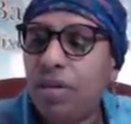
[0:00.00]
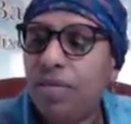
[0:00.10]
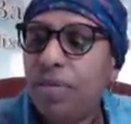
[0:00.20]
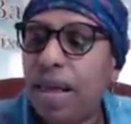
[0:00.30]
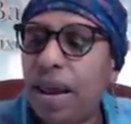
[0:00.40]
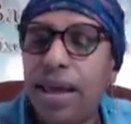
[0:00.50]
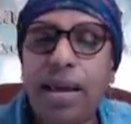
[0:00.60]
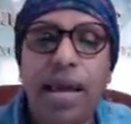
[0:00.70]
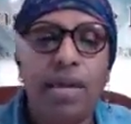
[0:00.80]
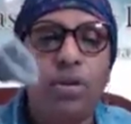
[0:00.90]
that
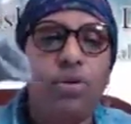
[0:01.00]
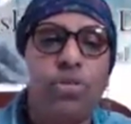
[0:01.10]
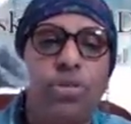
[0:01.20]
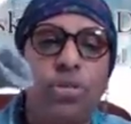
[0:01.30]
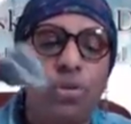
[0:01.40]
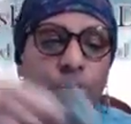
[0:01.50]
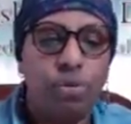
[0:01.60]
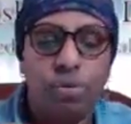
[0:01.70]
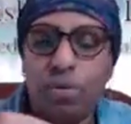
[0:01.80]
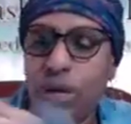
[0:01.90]
I use to
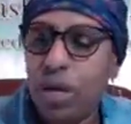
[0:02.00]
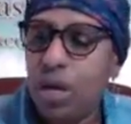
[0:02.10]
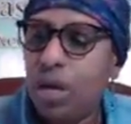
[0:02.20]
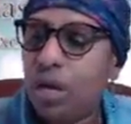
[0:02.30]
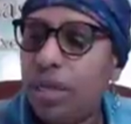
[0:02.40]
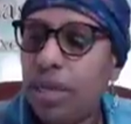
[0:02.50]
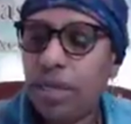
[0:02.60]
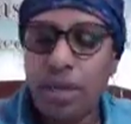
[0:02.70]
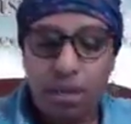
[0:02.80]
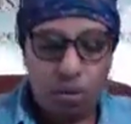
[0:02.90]
clean
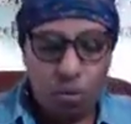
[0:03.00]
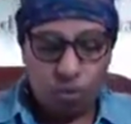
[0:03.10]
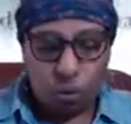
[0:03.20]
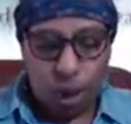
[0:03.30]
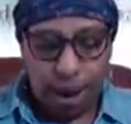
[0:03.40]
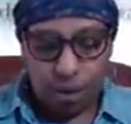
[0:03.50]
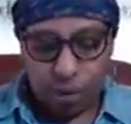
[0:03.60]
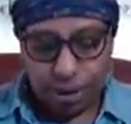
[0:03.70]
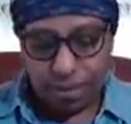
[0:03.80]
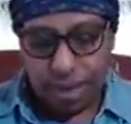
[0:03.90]
the the wire
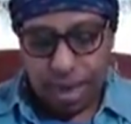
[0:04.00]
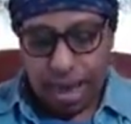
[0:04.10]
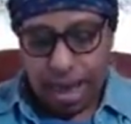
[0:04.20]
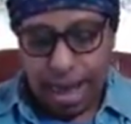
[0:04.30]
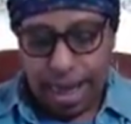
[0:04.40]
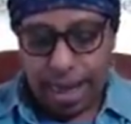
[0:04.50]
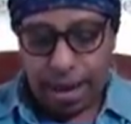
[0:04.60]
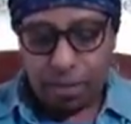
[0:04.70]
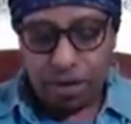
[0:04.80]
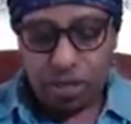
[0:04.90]
with. And
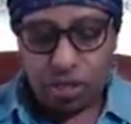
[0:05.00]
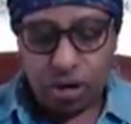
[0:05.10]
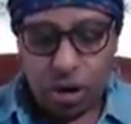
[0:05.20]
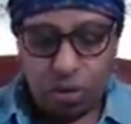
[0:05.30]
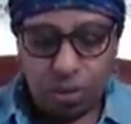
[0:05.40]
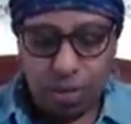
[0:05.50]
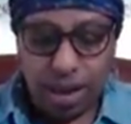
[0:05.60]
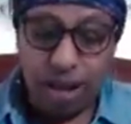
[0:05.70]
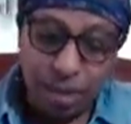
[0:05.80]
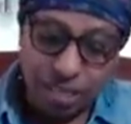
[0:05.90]
I'm going to start with I
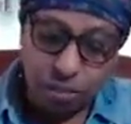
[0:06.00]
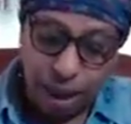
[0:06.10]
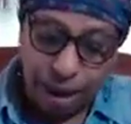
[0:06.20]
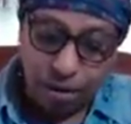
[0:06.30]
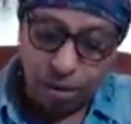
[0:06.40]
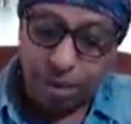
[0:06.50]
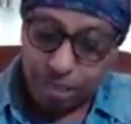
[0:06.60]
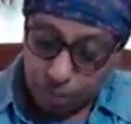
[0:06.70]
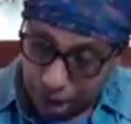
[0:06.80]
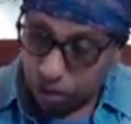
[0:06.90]
have my
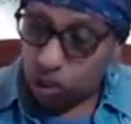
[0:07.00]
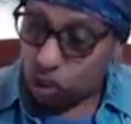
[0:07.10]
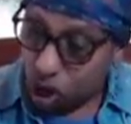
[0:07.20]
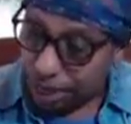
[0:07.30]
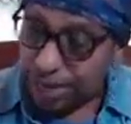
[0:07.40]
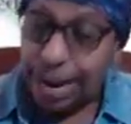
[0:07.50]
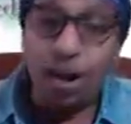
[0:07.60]
spiral started, and I